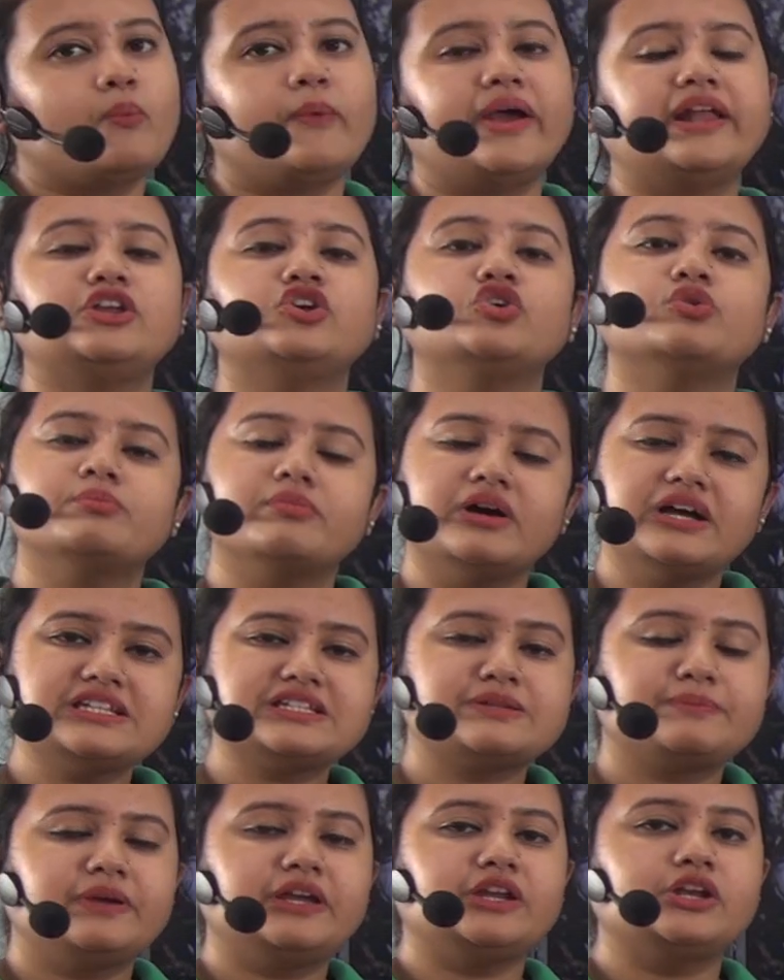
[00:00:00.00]
Well, you
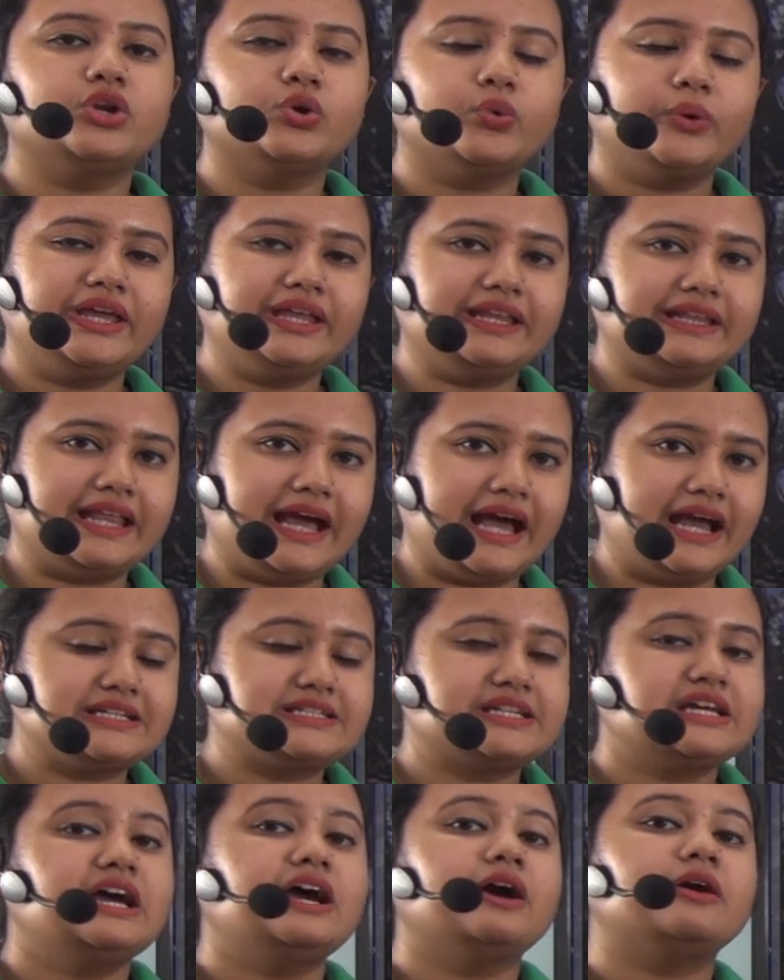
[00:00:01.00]
must be knowing
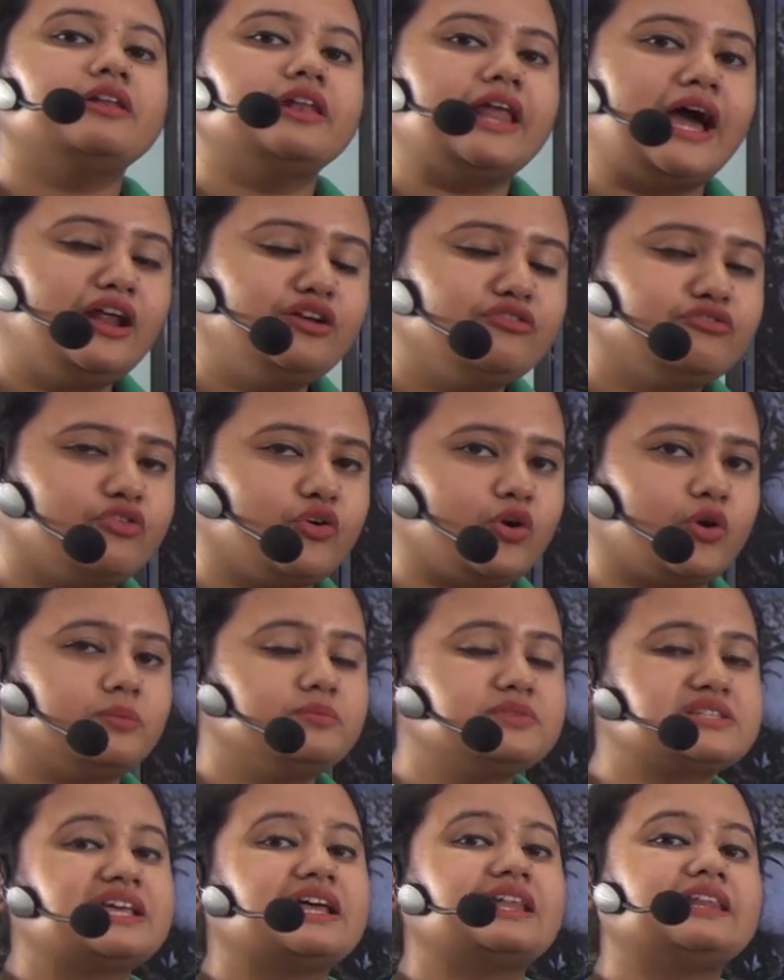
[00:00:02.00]
that
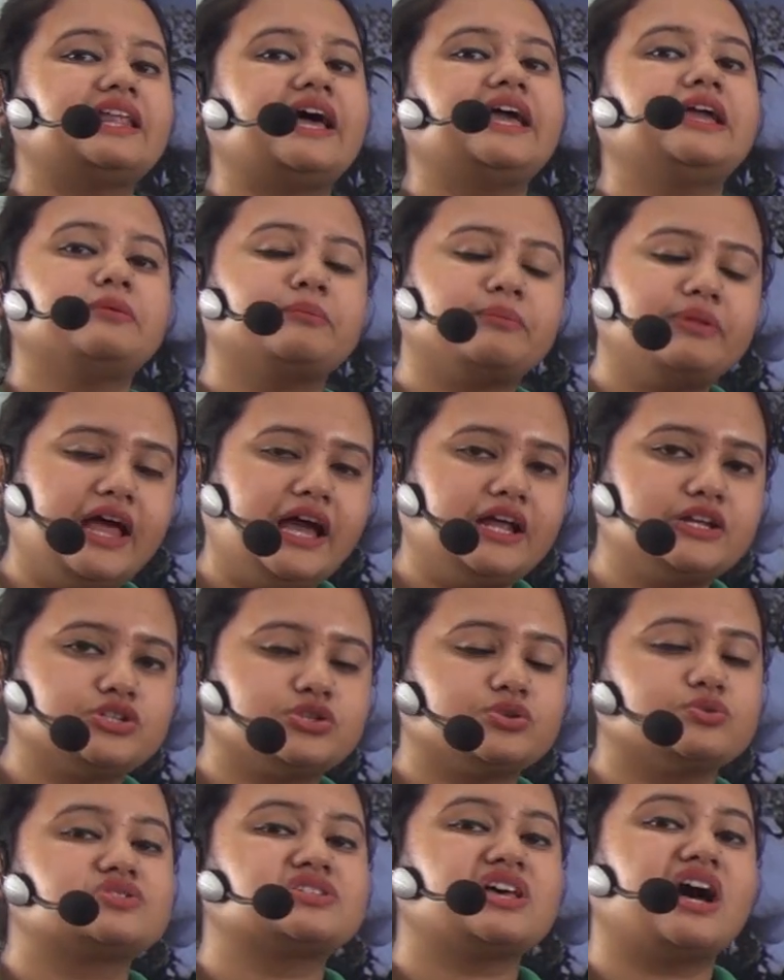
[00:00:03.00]
landforms like
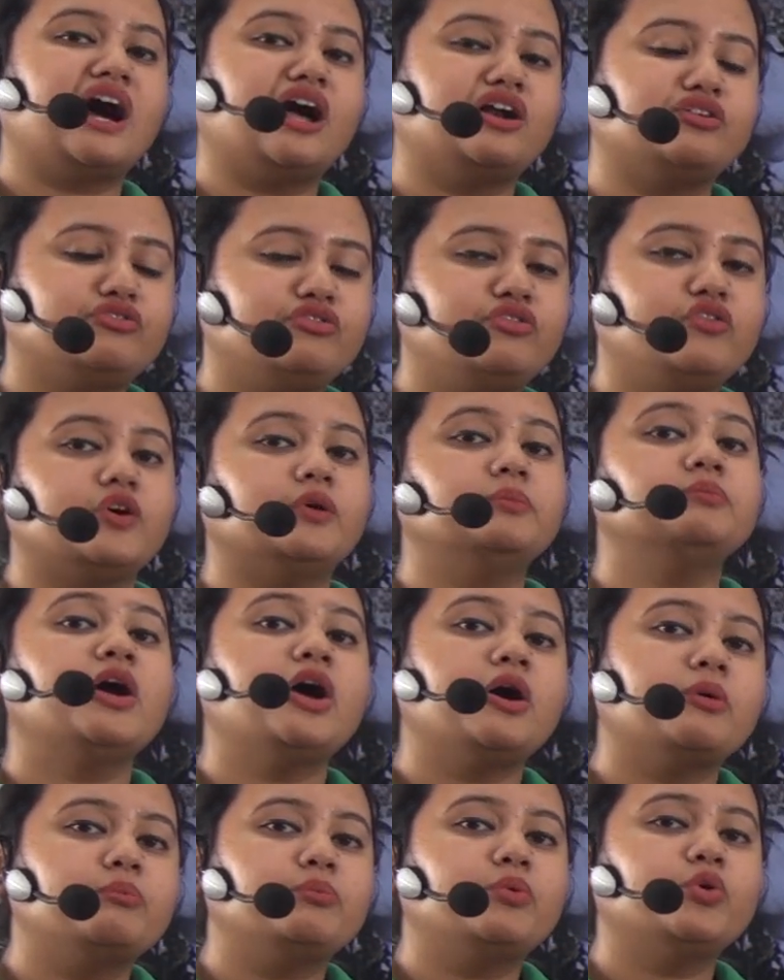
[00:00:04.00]
plateaus are formed
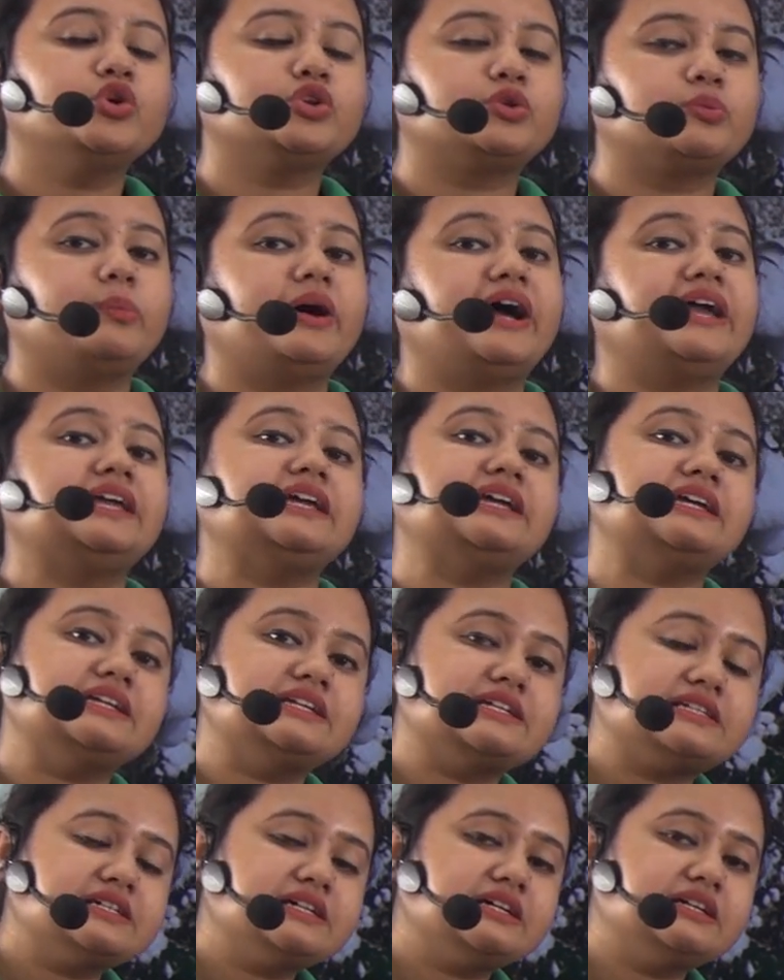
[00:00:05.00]
both by
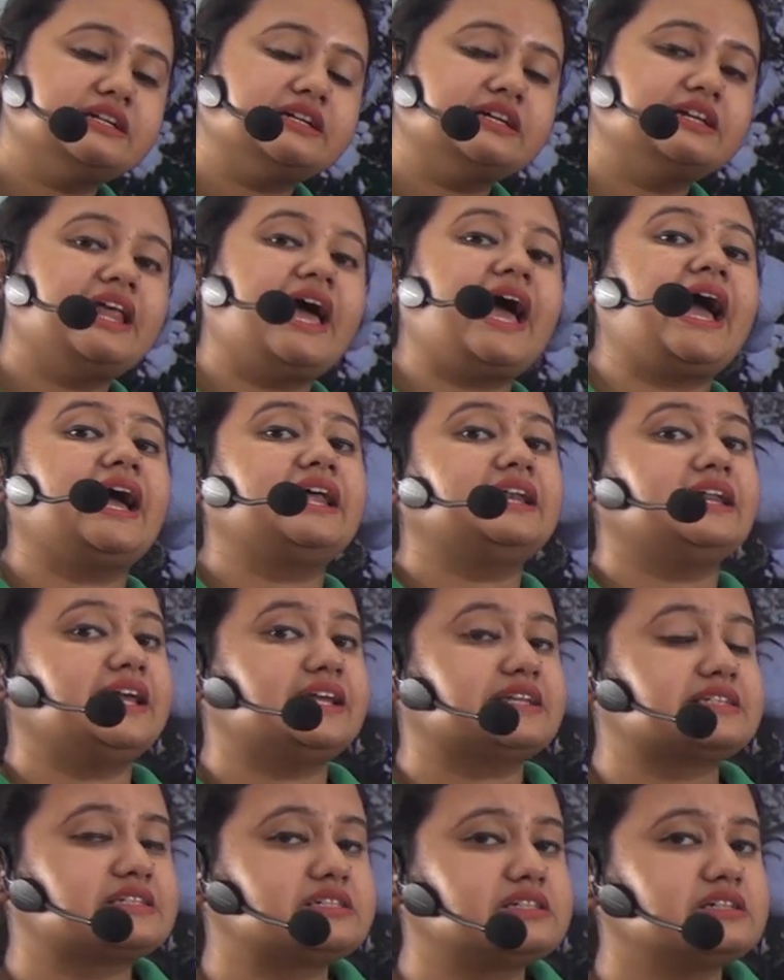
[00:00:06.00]
internal and
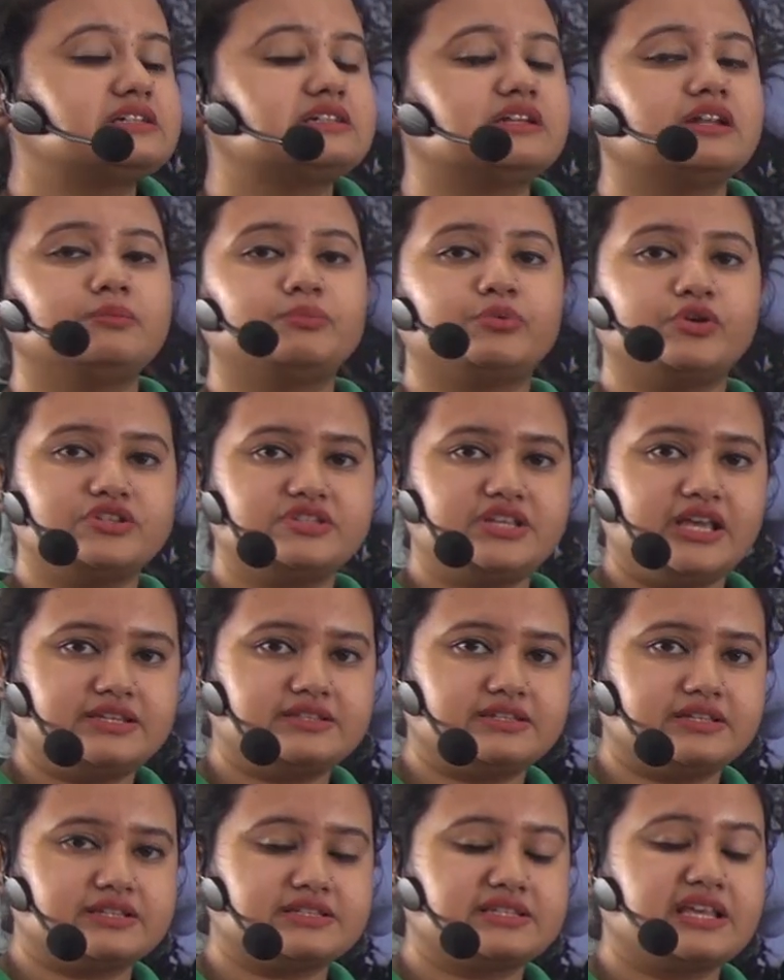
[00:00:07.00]
external
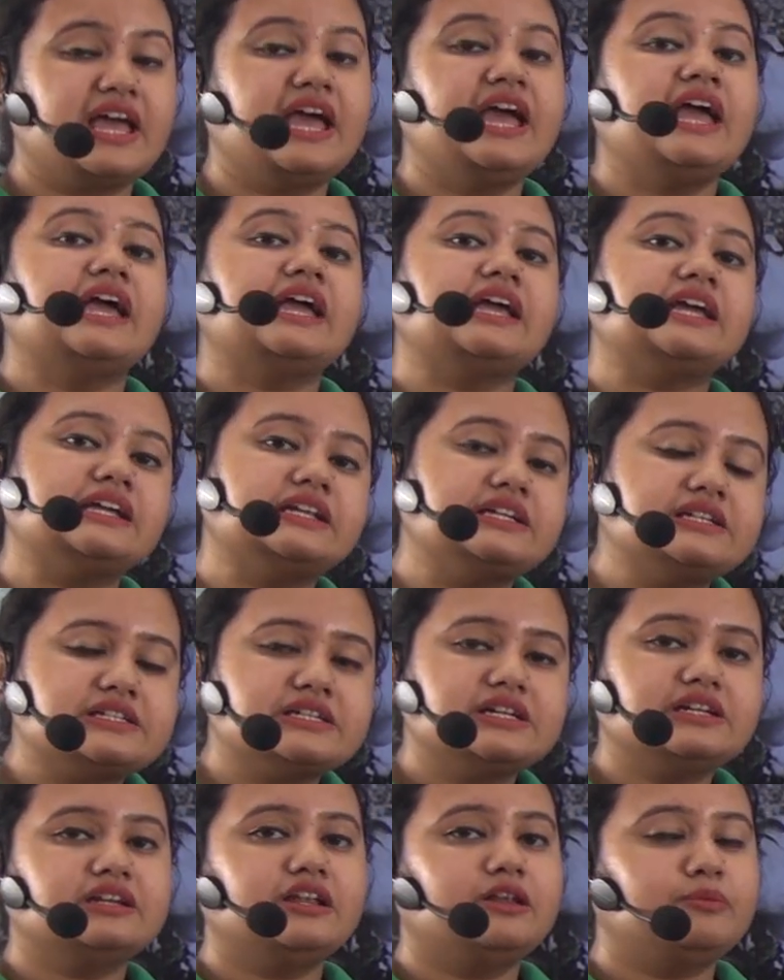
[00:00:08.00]
processes.
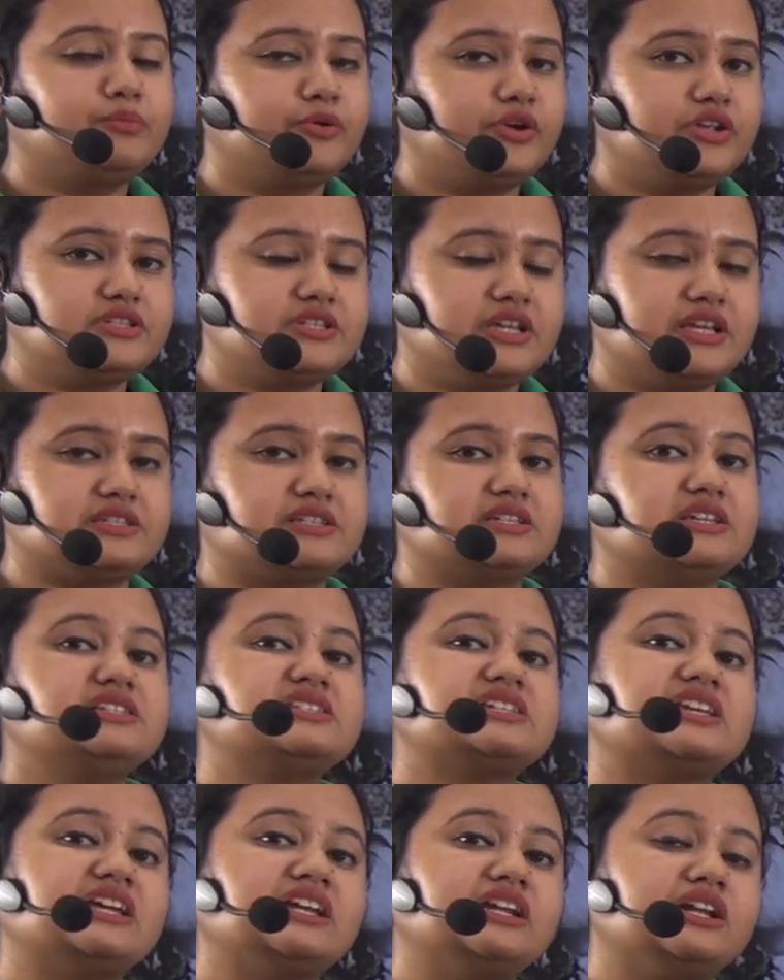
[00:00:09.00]
Internal
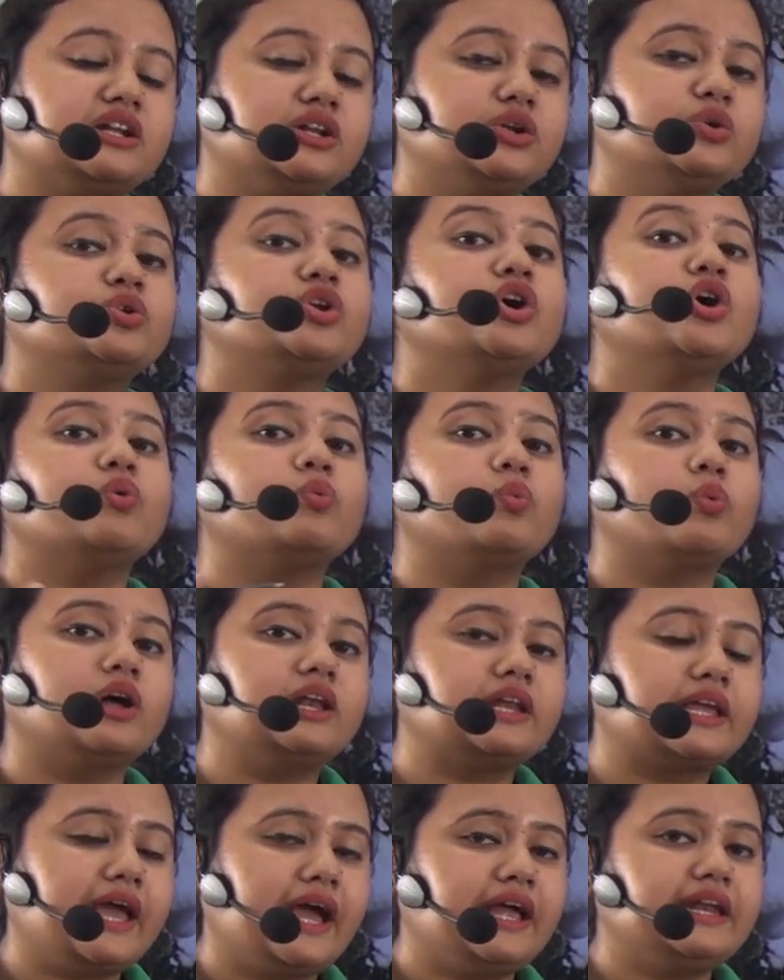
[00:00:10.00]
processes include
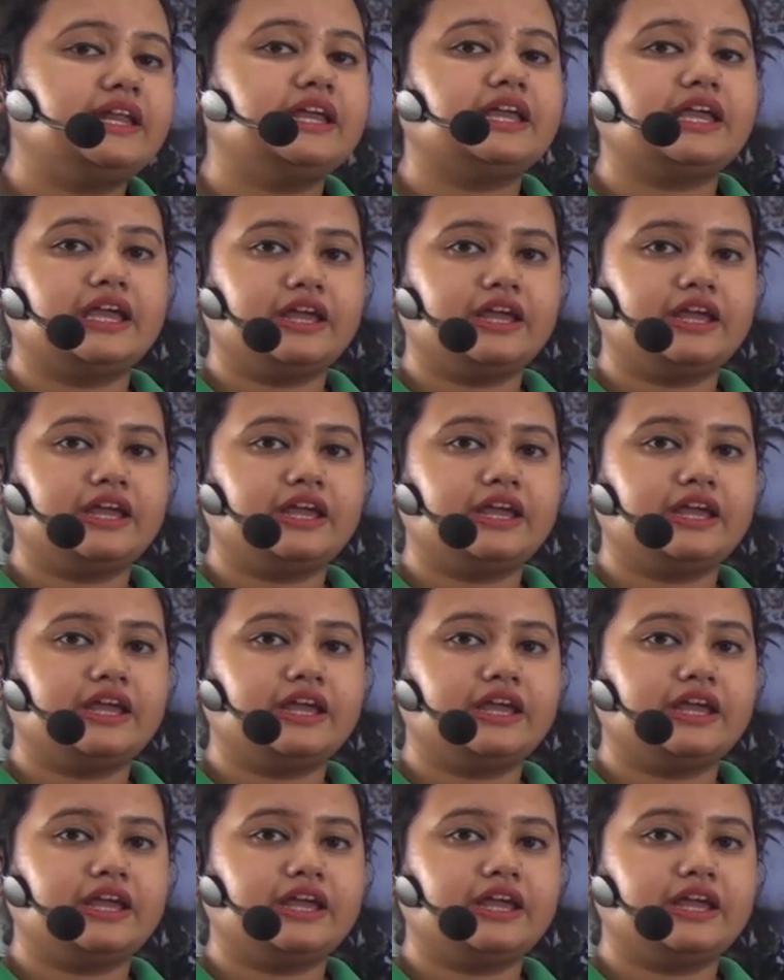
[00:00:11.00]
volcanic